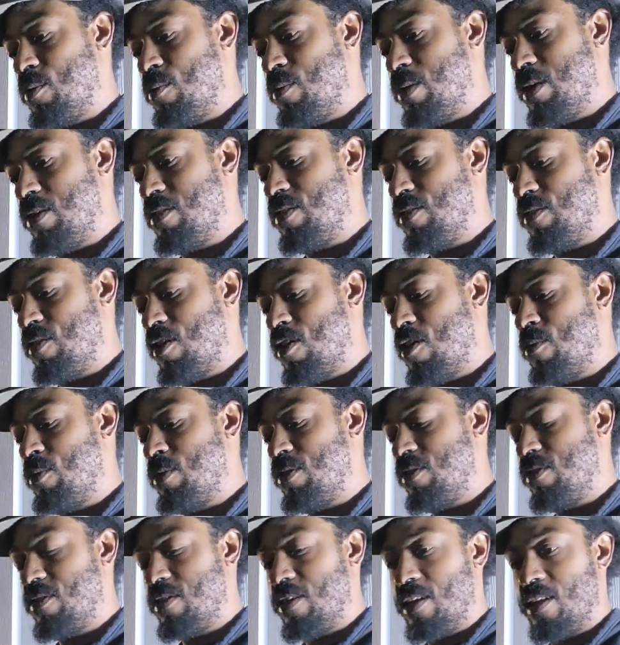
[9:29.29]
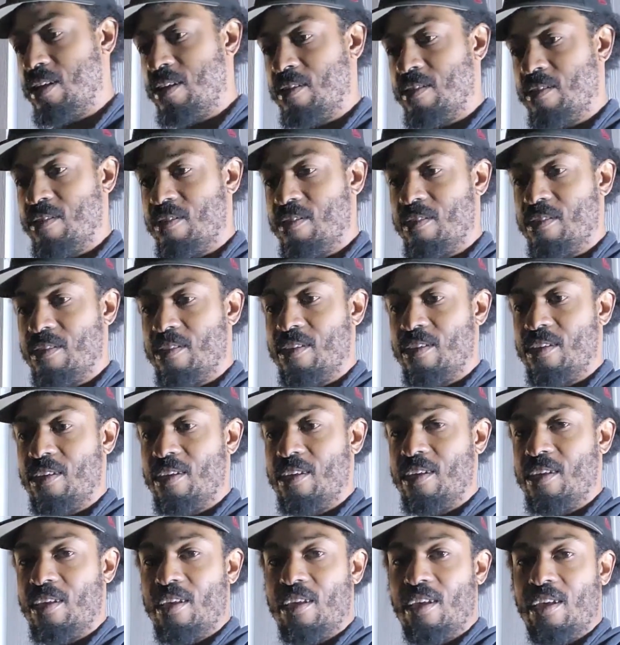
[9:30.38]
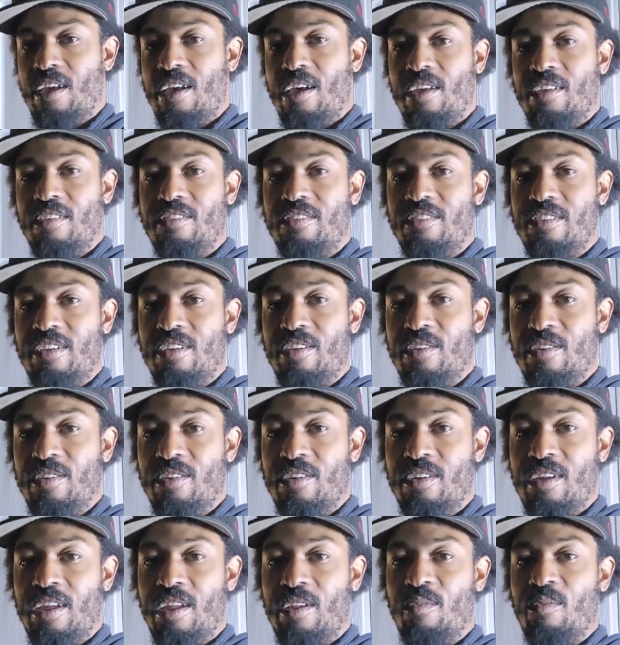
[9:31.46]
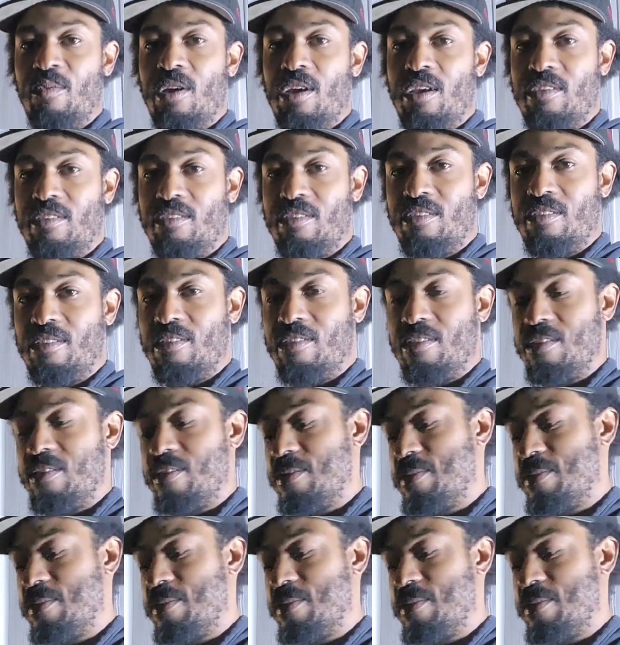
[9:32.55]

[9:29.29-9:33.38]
A mix of almond skins, cedar, and raisins.